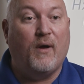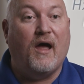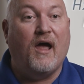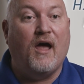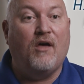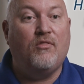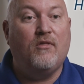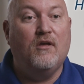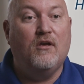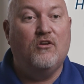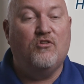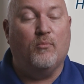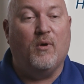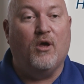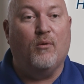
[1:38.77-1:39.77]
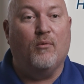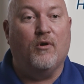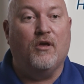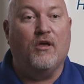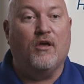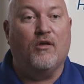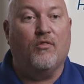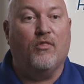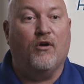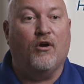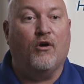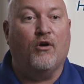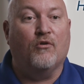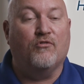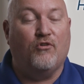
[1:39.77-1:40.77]
path to be able to get
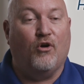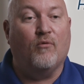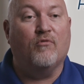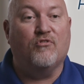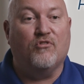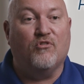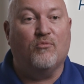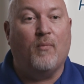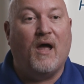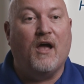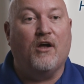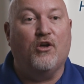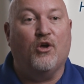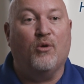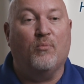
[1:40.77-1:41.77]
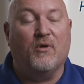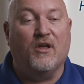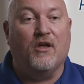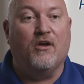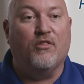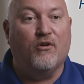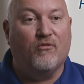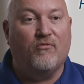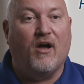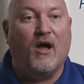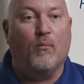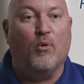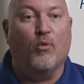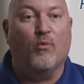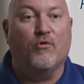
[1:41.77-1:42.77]
their services back up and get their
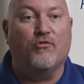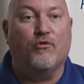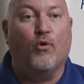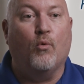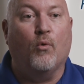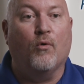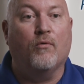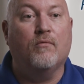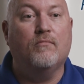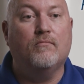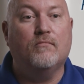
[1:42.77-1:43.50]
fiber restored.